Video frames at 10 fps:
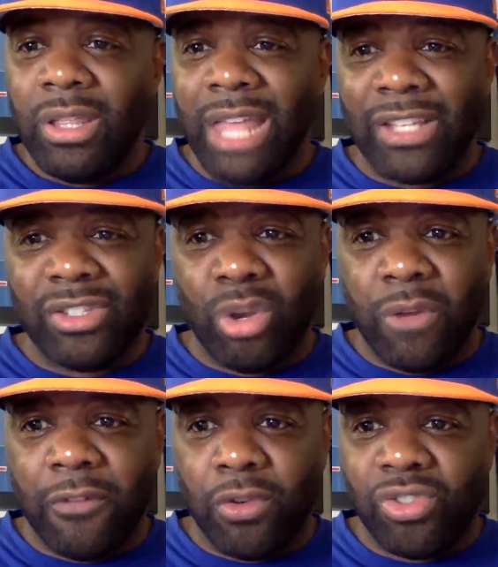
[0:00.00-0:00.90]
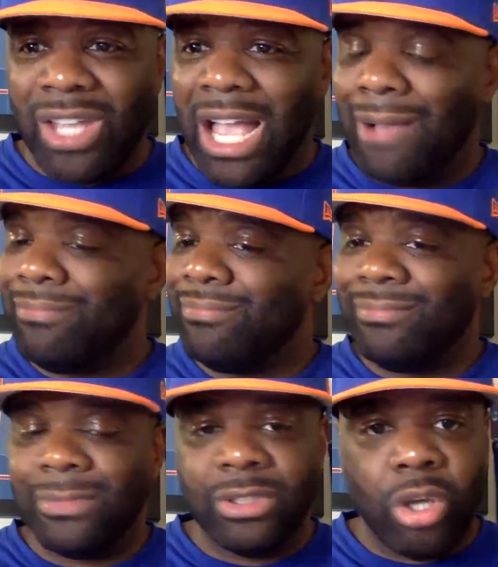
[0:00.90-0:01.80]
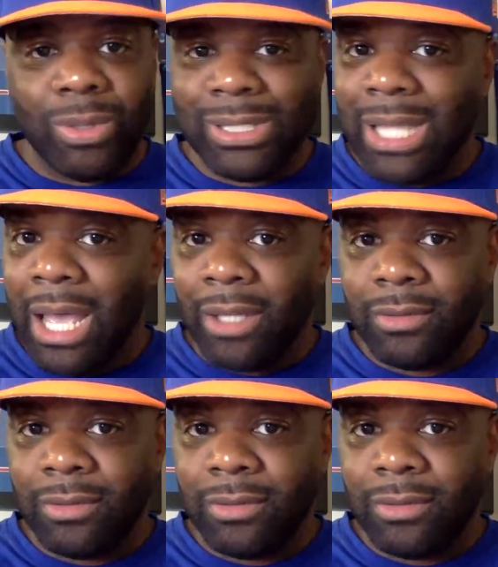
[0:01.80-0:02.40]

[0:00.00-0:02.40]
That's 31st job. No, it's not.